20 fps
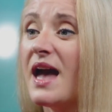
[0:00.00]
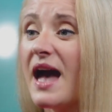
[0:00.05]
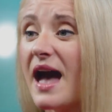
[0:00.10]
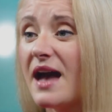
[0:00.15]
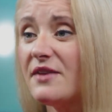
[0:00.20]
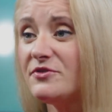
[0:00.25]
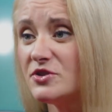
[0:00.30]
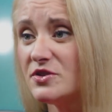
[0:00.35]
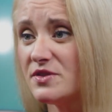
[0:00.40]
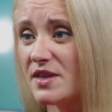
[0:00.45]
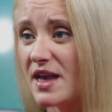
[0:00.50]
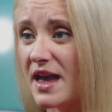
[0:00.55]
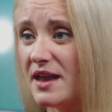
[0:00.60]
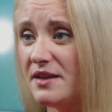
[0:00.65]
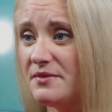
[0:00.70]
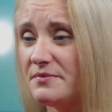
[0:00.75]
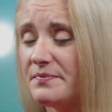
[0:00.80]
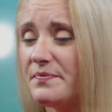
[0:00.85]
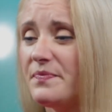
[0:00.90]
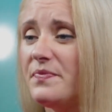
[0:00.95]
After
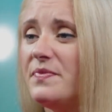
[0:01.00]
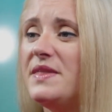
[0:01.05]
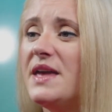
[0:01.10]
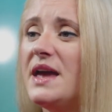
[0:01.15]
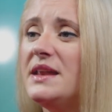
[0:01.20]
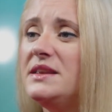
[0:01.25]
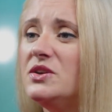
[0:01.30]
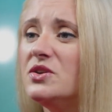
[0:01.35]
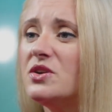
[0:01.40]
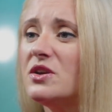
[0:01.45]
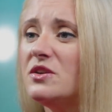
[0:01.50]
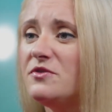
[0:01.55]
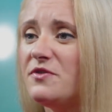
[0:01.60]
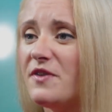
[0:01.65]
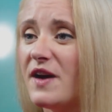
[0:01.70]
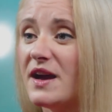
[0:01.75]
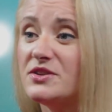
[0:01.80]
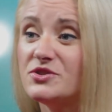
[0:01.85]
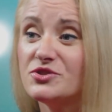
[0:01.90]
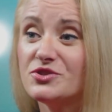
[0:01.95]
that, then you can
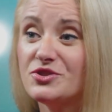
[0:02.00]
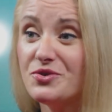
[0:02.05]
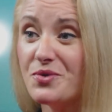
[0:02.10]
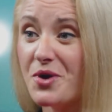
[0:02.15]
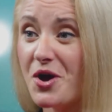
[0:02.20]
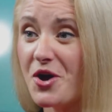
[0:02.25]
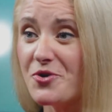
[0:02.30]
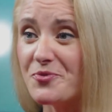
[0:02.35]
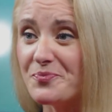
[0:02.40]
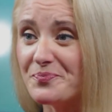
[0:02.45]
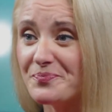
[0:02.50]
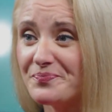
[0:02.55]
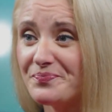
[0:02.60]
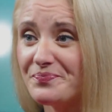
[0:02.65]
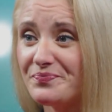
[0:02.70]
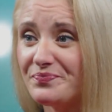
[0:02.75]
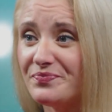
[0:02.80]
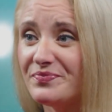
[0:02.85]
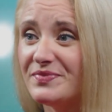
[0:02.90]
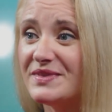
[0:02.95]
find your new home.